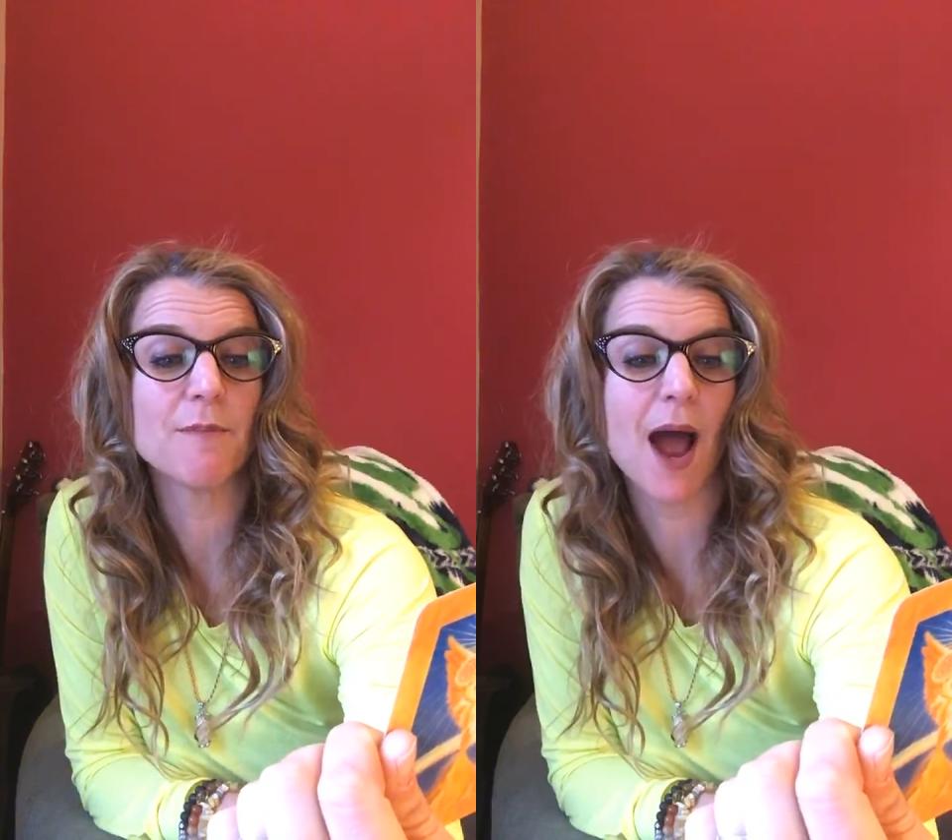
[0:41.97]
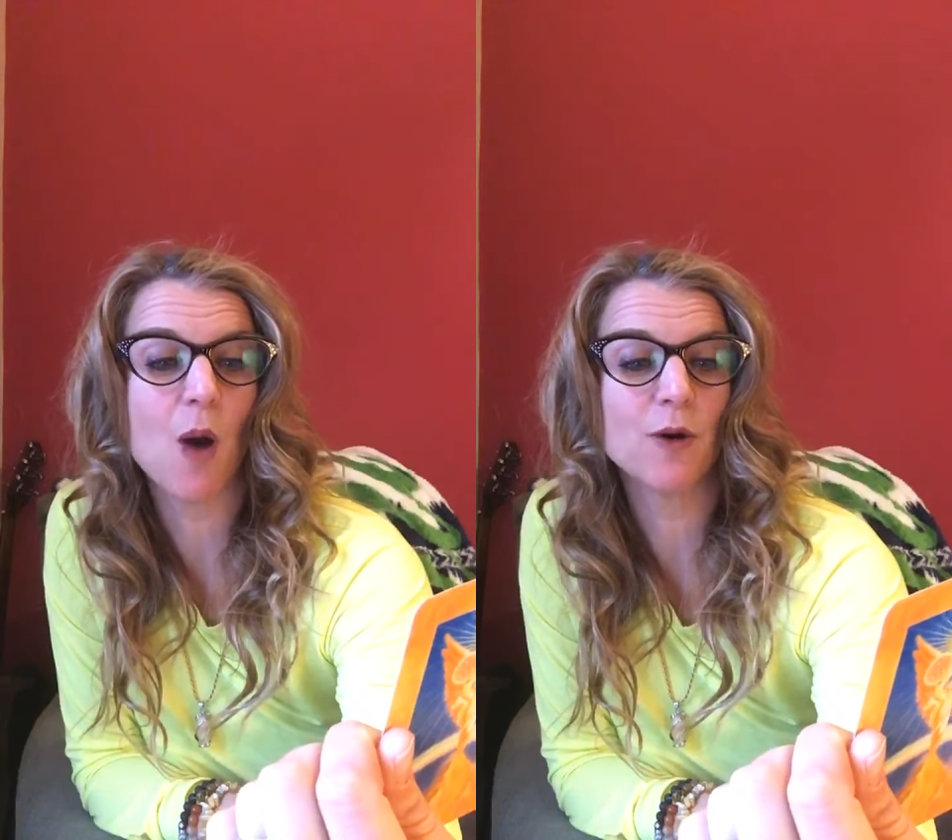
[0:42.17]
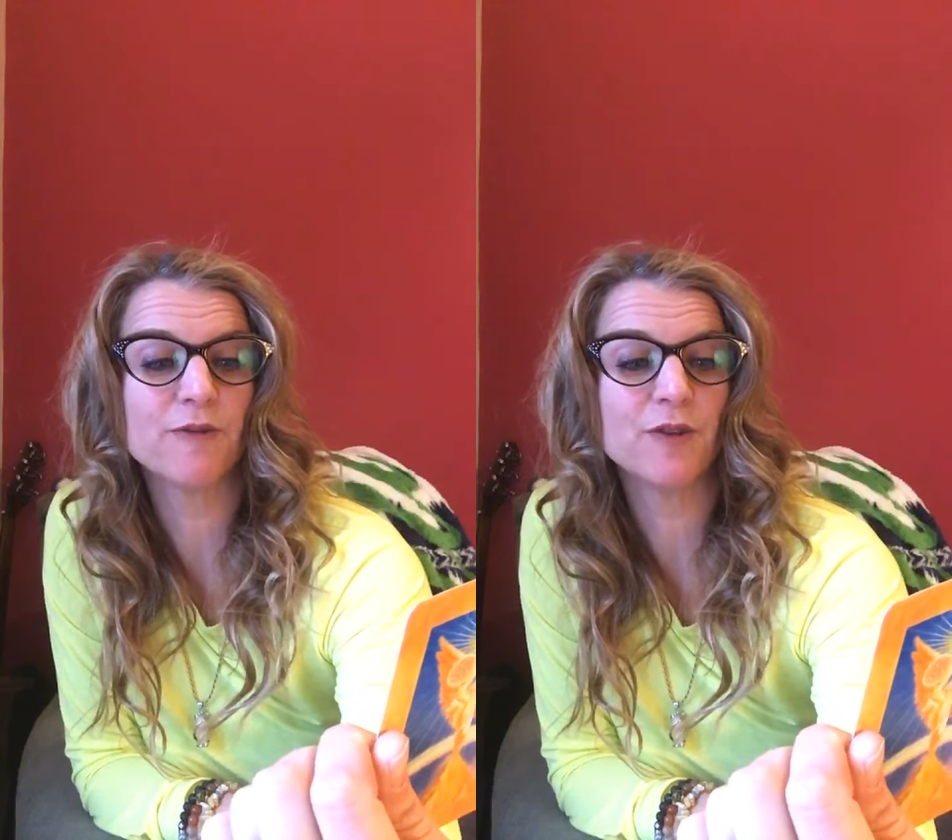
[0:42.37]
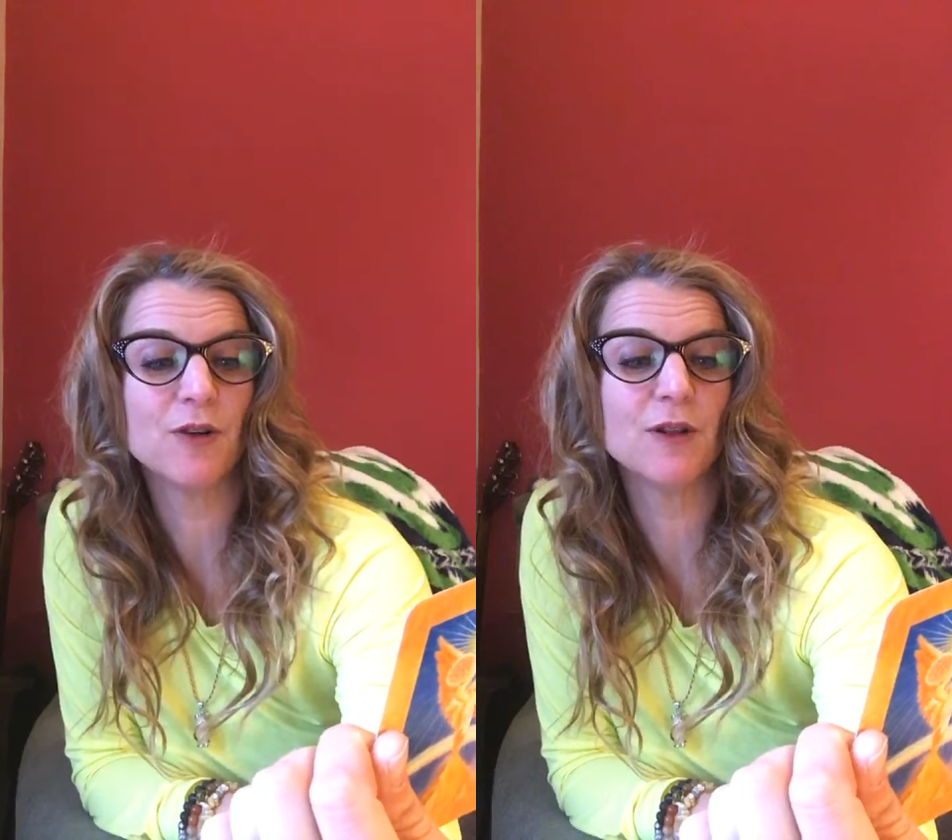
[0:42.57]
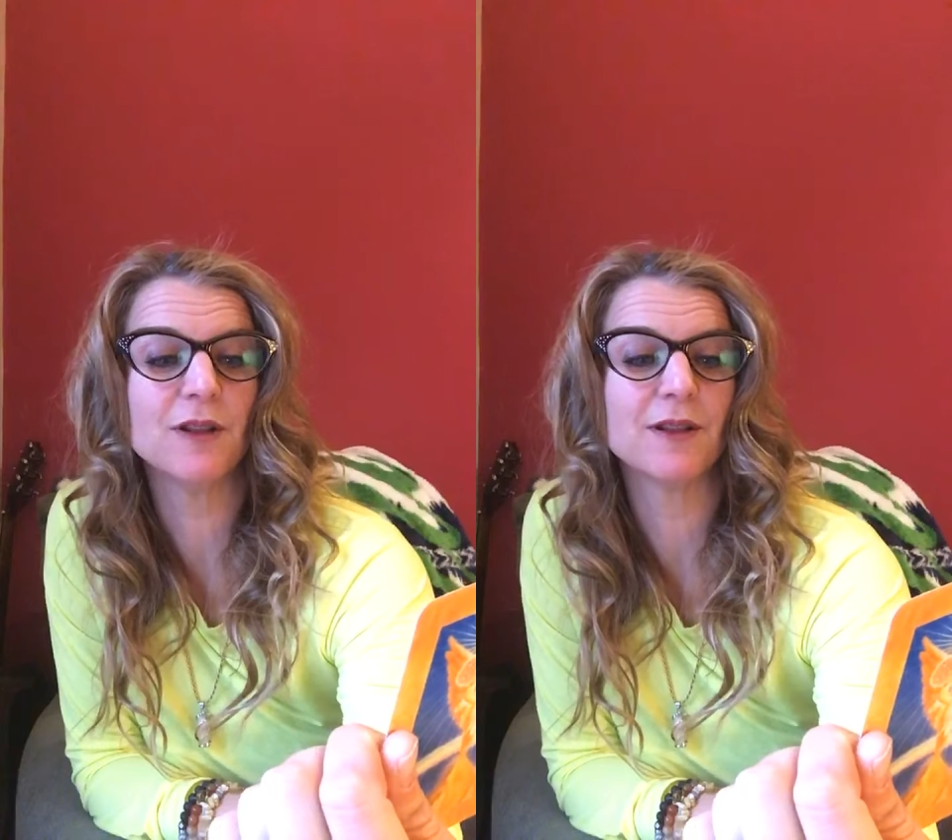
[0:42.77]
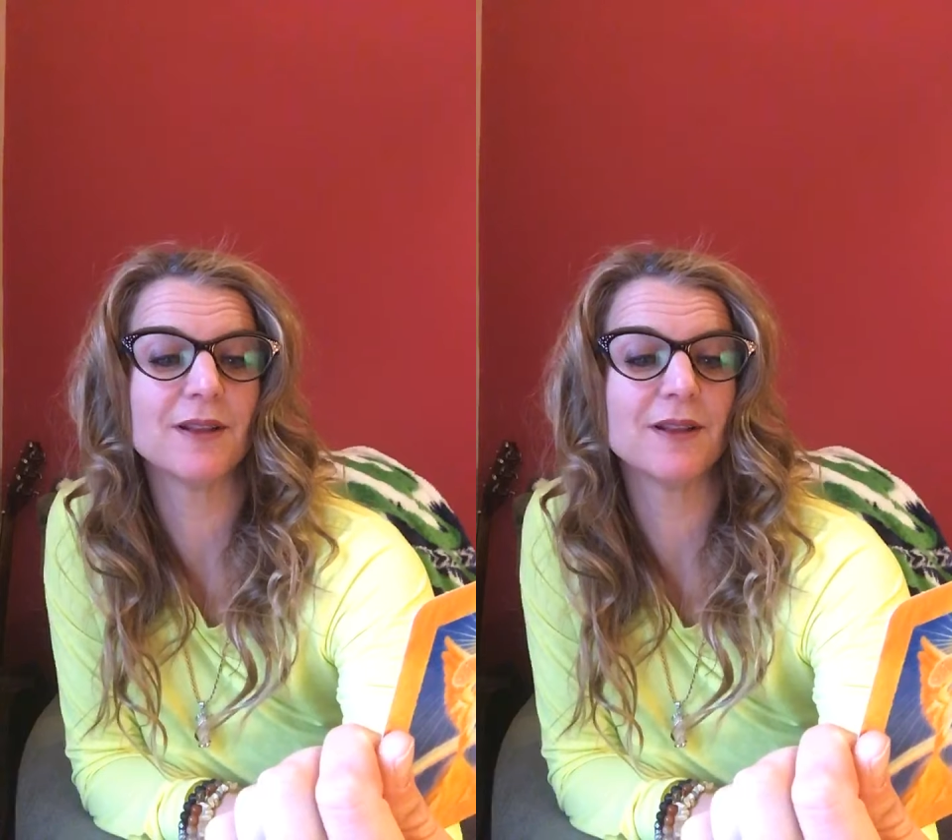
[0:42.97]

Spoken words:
powerful,